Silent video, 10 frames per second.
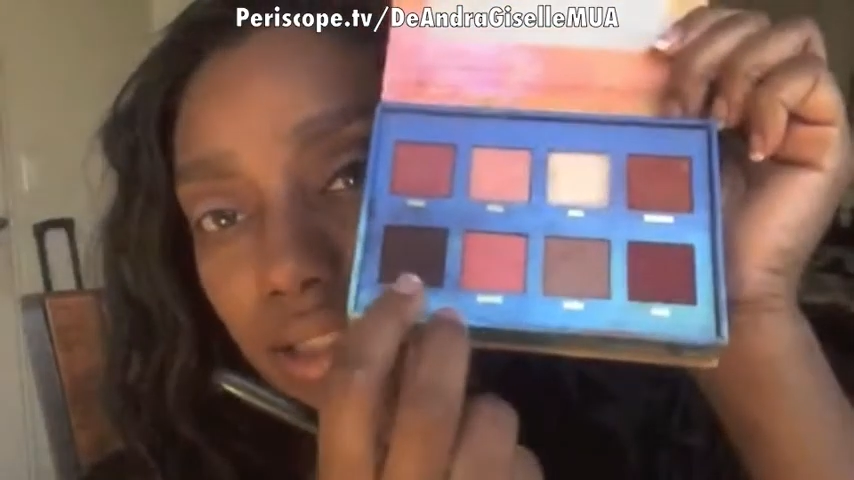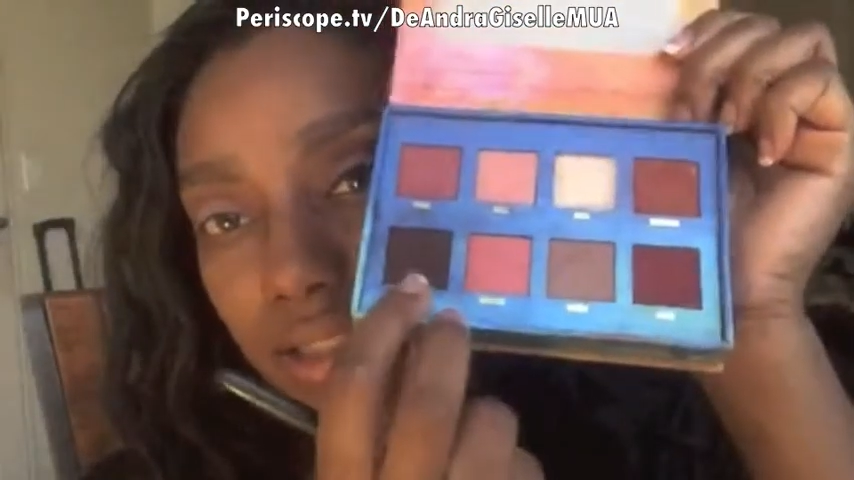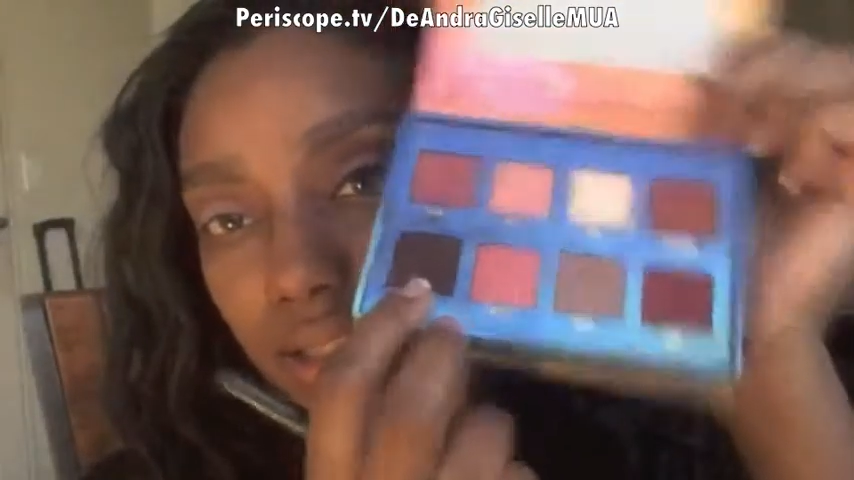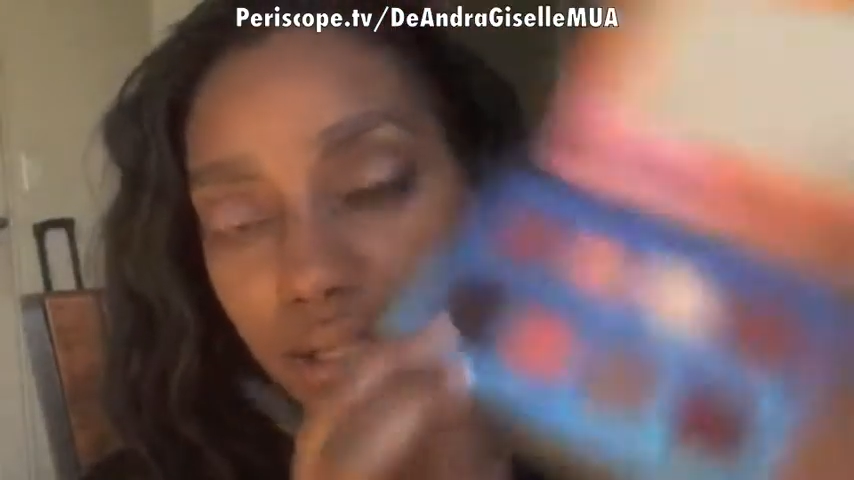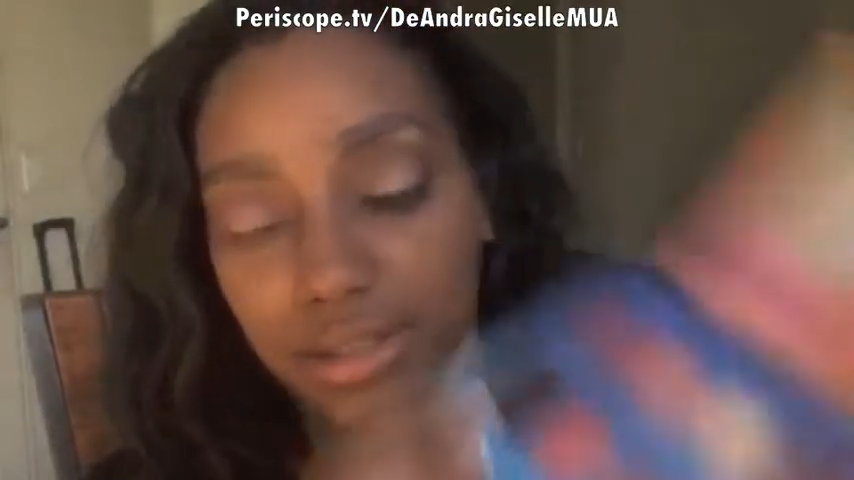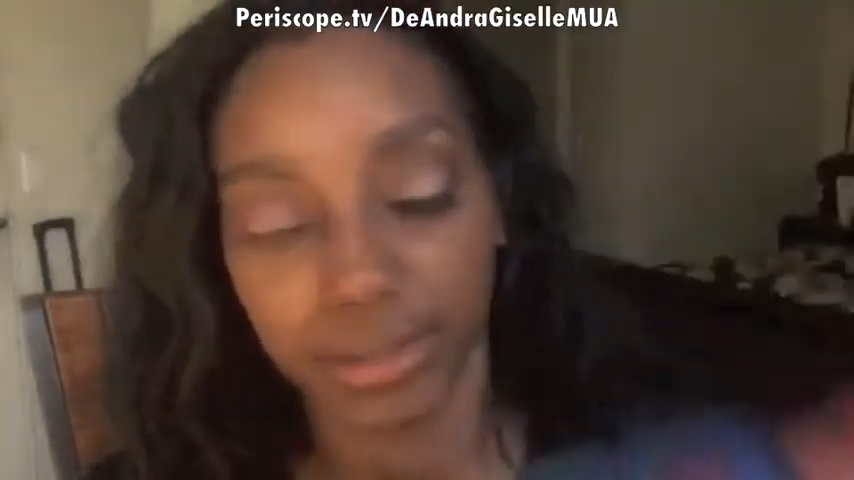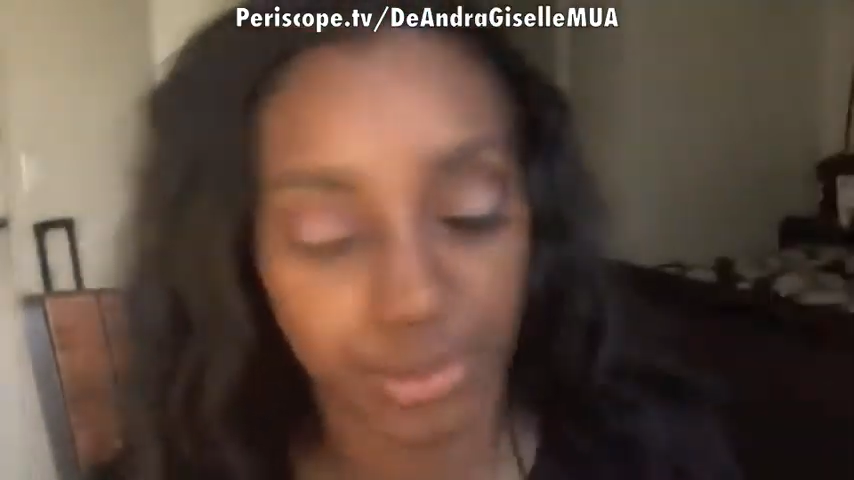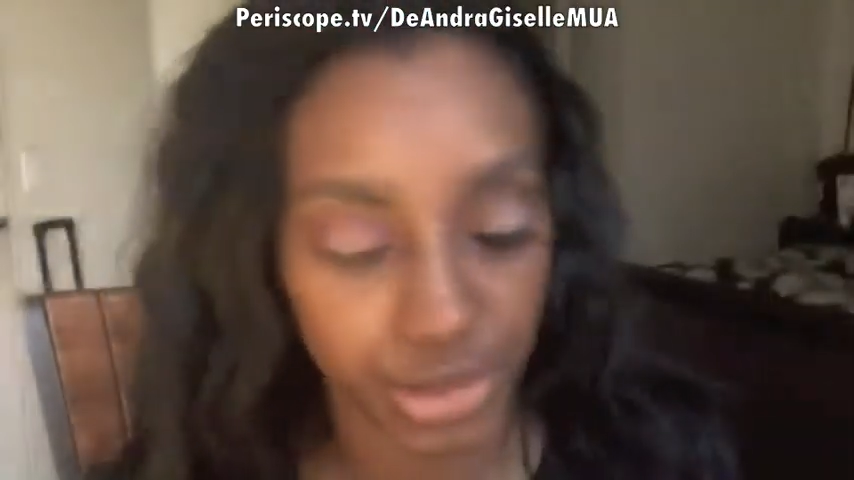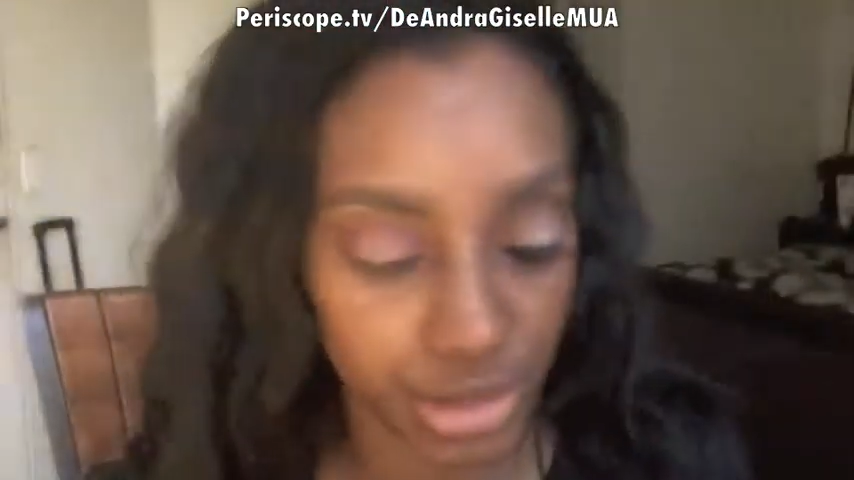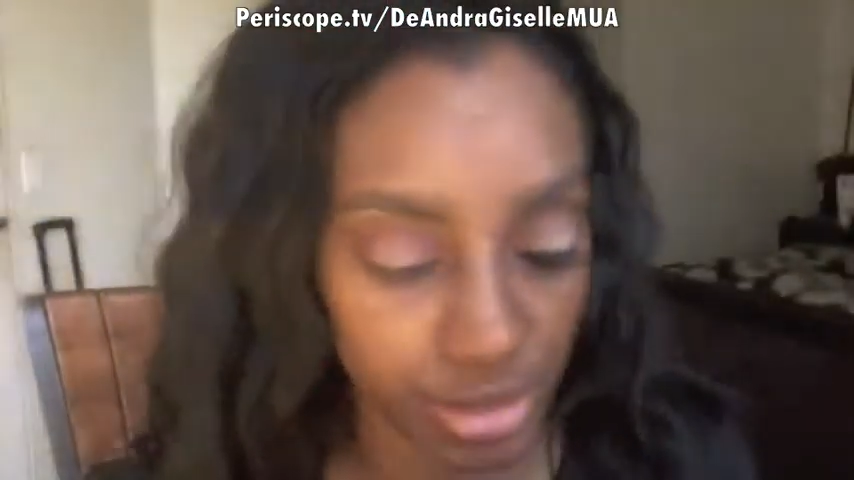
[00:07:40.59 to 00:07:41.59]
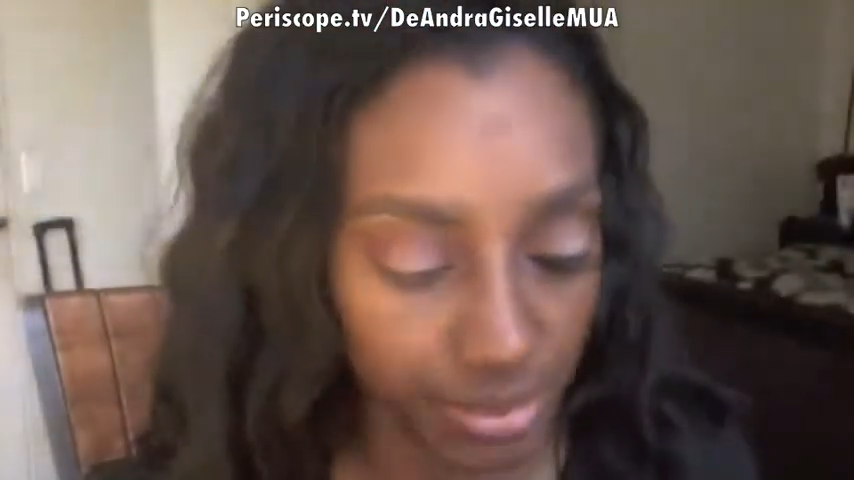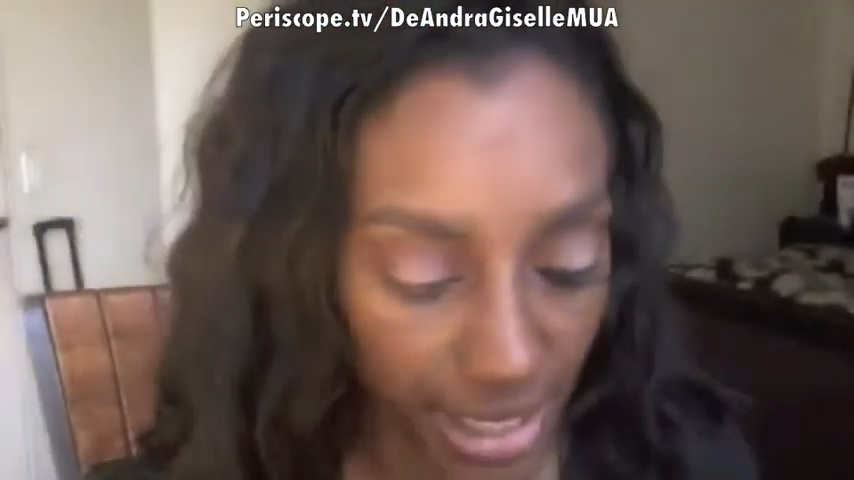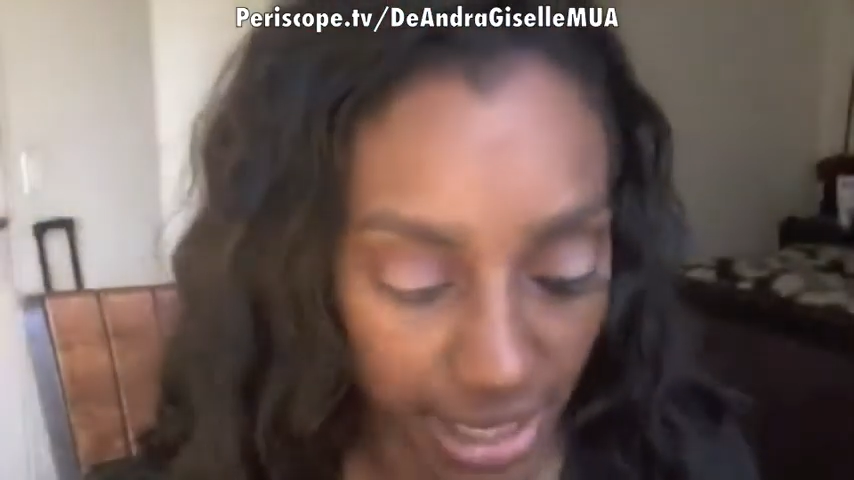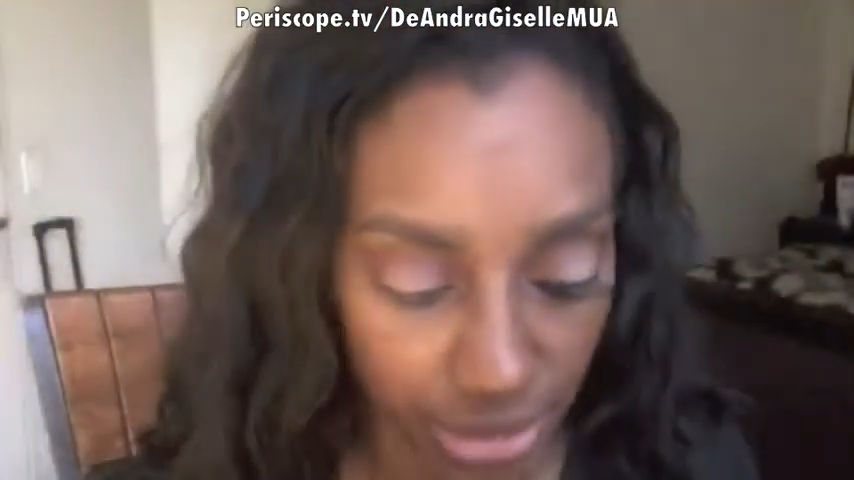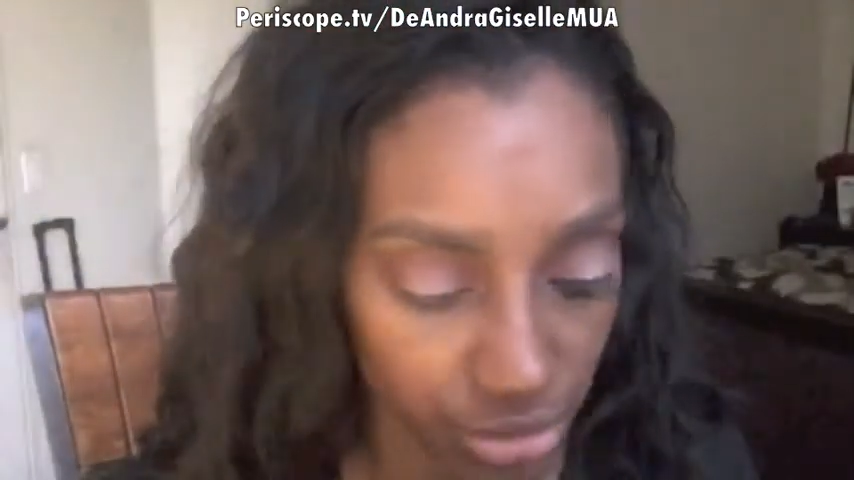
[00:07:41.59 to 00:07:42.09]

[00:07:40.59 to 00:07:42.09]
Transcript: this color, which is my